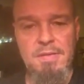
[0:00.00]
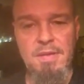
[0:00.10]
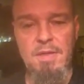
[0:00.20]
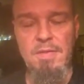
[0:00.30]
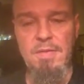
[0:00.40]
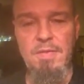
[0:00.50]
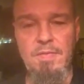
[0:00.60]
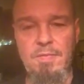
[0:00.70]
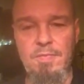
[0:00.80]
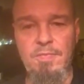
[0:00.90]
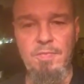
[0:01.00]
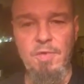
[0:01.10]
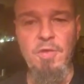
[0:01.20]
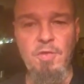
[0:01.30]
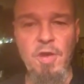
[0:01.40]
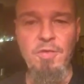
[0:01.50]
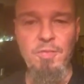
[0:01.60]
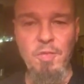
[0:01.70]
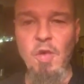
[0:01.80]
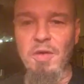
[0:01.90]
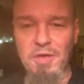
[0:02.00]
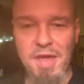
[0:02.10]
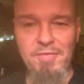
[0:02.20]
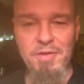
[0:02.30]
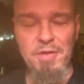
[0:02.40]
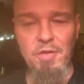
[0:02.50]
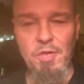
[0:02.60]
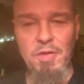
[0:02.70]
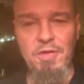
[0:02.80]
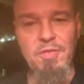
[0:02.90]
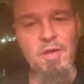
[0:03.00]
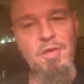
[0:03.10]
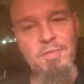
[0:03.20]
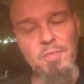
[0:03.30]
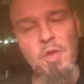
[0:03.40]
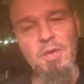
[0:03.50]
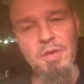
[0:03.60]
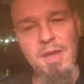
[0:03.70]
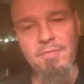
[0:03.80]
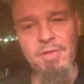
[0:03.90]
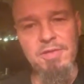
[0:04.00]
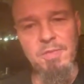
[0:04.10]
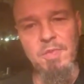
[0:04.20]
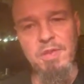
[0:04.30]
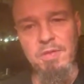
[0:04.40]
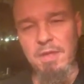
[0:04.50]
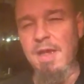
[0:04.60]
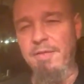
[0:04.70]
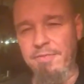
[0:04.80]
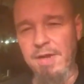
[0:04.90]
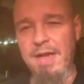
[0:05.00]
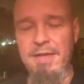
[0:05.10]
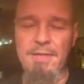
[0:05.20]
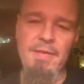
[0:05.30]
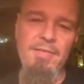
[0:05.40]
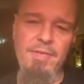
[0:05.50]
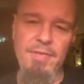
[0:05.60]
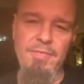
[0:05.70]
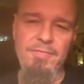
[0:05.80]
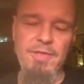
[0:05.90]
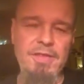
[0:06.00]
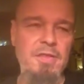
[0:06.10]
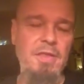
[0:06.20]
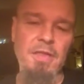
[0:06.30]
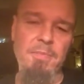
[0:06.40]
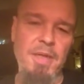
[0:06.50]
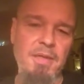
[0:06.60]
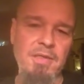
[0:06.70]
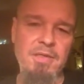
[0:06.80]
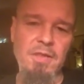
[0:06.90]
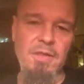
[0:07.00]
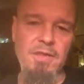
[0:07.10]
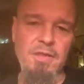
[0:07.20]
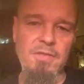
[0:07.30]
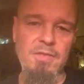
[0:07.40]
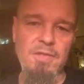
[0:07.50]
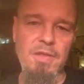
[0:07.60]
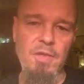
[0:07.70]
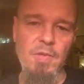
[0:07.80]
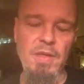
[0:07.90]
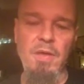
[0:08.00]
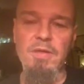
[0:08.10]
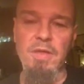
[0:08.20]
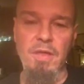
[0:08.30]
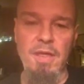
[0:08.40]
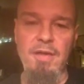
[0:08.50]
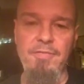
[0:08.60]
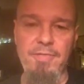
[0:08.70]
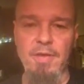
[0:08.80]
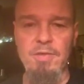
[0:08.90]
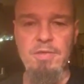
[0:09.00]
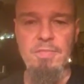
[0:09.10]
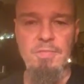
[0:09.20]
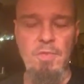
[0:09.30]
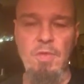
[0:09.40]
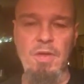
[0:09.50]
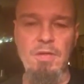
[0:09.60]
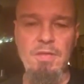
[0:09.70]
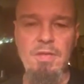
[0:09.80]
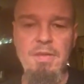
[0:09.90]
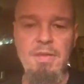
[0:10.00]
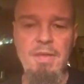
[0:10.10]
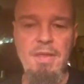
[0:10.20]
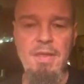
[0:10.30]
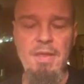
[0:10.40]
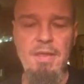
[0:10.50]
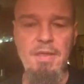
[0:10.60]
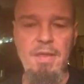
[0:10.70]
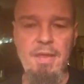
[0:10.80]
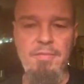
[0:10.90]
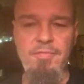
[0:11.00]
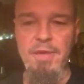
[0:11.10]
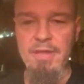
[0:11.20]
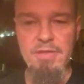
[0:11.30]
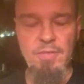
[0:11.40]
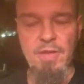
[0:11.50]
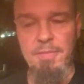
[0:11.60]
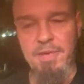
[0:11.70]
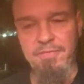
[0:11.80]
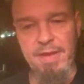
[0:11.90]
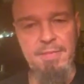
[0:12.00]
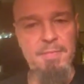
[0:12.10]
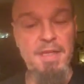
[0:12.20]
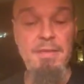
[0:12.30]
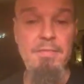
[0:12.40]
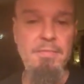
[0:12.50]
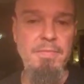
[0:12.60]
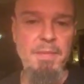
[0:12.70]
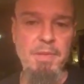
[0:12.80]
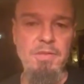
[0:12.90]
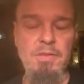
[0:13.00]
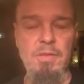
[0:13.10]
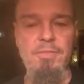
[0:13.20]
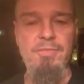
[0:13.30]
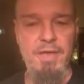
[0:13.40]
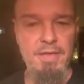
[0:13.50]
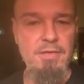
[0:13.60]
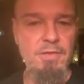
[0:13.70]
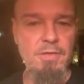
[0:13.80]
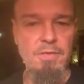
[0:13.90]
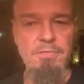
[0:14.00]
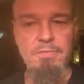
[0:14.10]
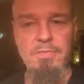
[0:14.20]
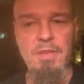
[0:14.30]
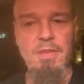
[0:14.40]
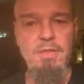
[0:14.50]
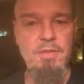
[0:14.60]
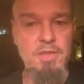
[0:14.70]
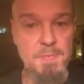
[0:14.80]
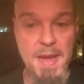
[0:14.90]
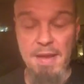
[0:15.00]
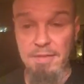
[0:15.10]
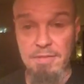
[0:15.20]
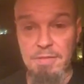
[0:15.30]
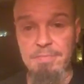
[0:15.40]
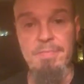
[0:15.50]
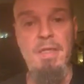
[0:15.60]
know, want to grow more in love with the Lord. You grow more in love with someone you love, right? Even physically upon this earth, you know, we learn to love folks more. And friends, whether it be family members or friends or your spouse,